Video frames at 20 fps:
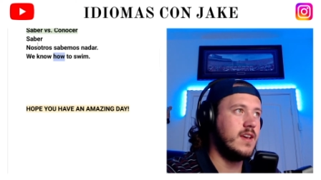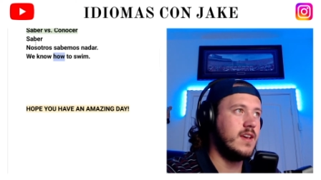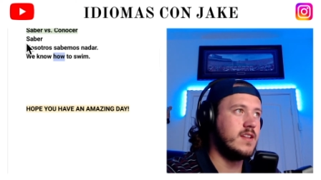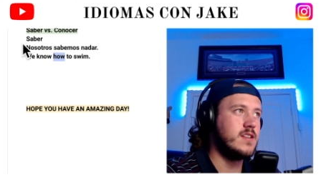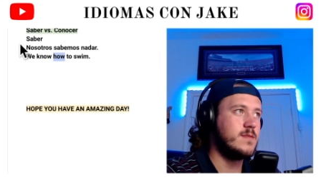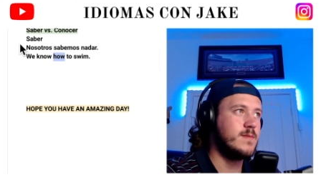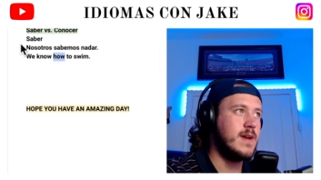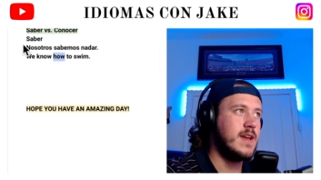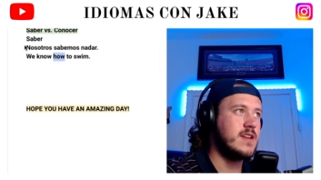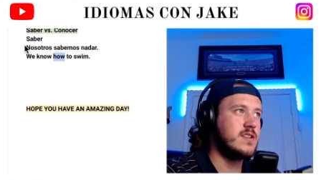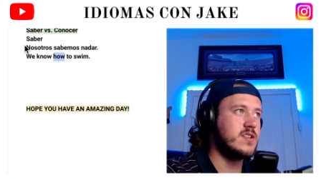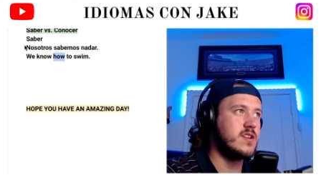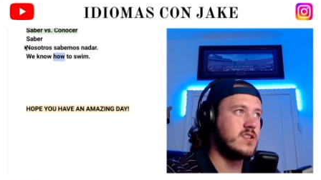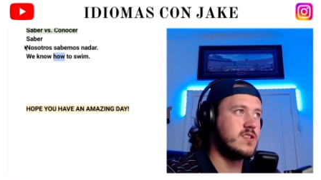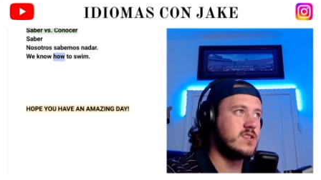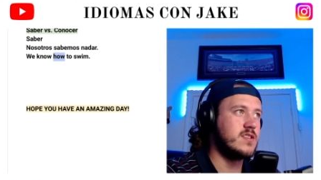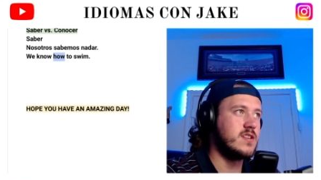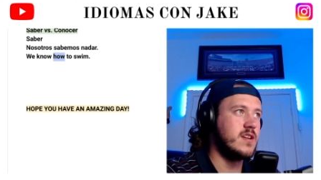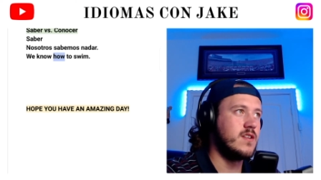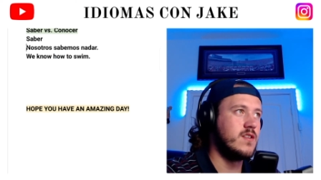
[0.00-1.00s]
In Spanish, I
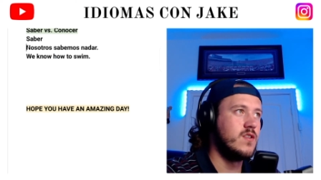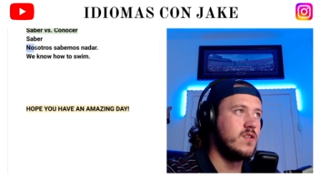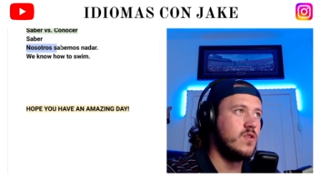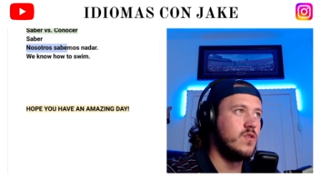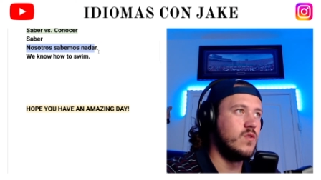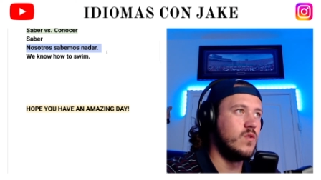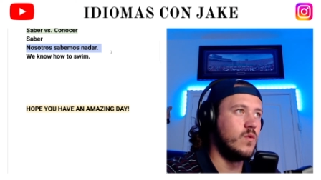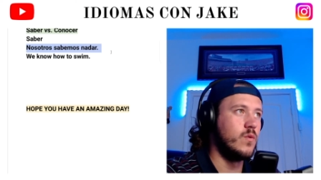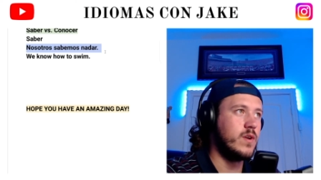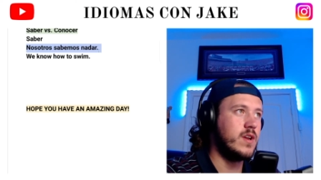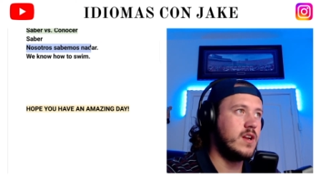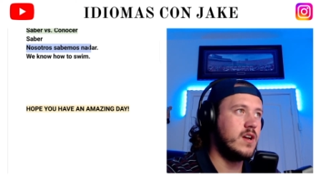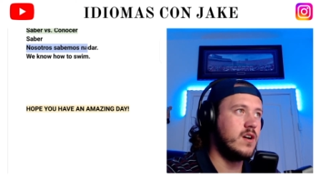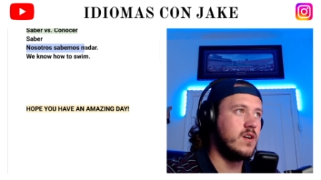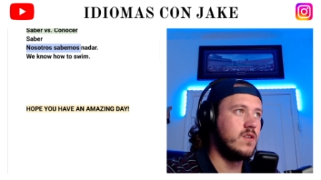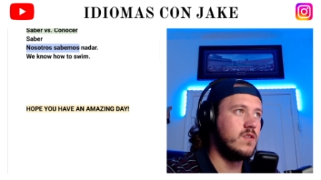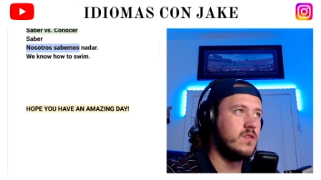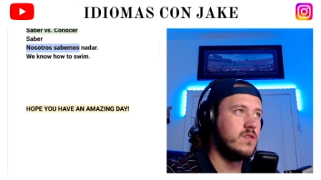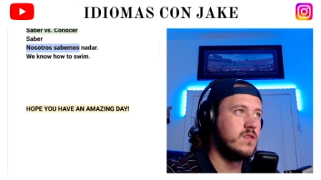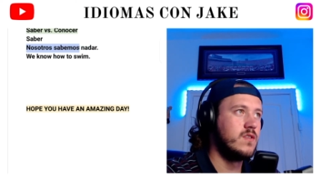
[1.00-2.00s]
just say we
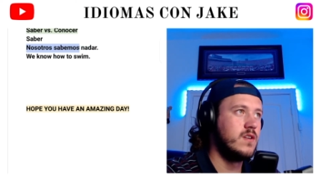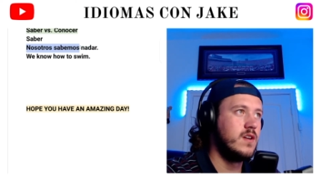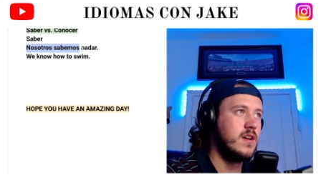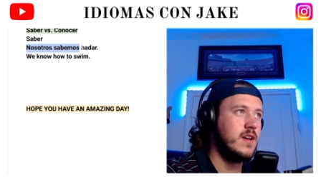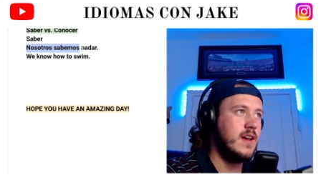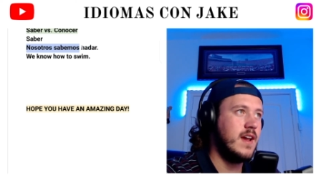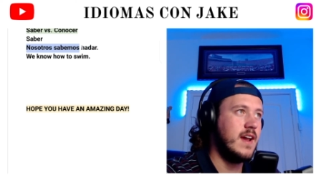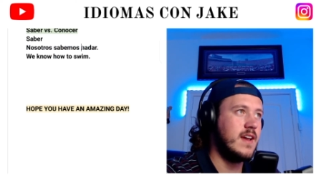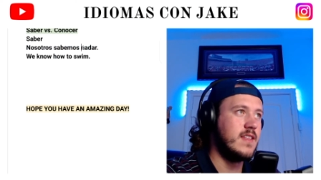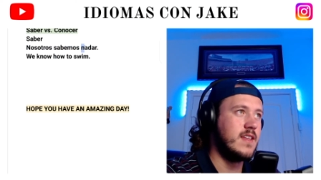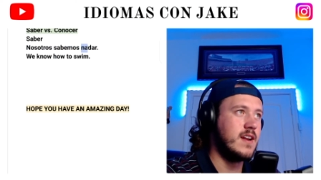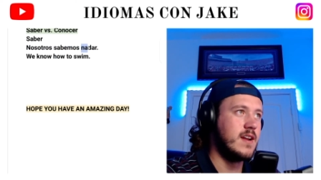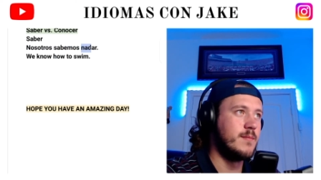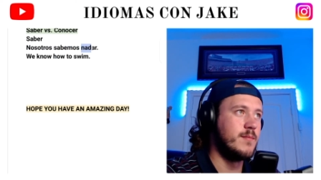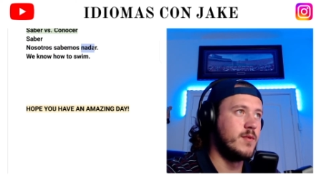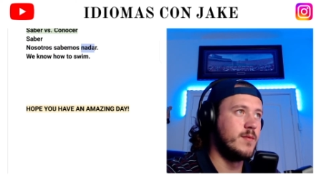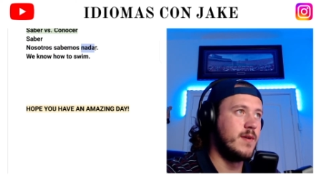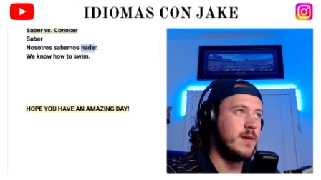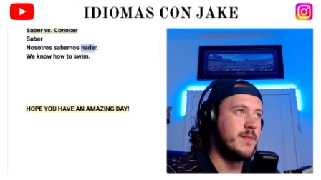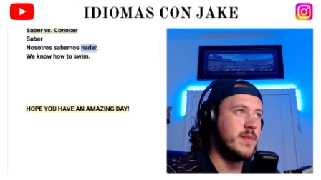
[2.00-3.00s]
know, and then I
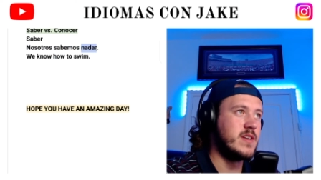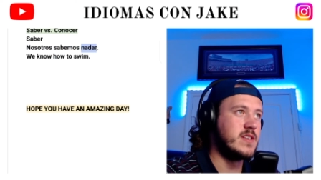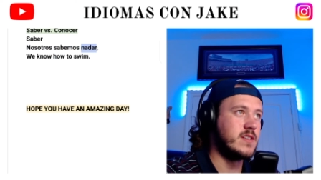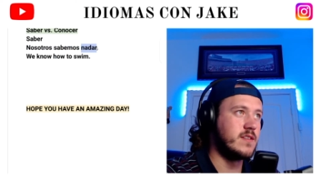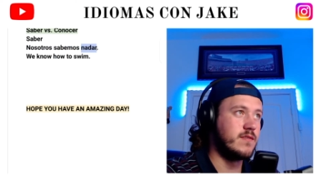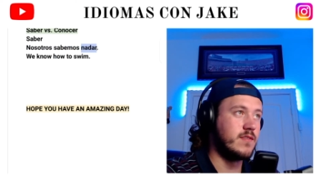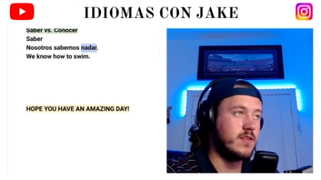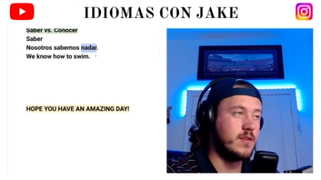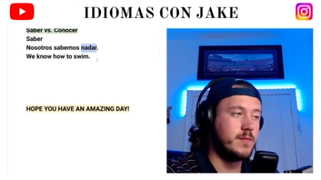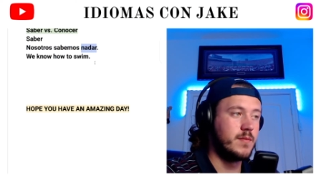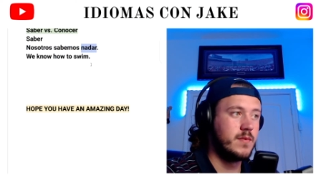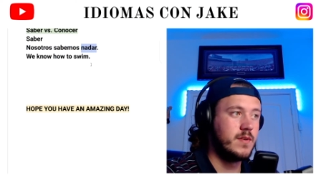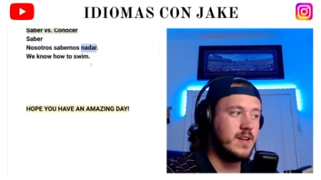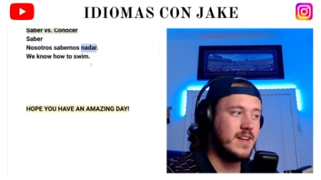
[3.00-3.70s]
put my basic verb,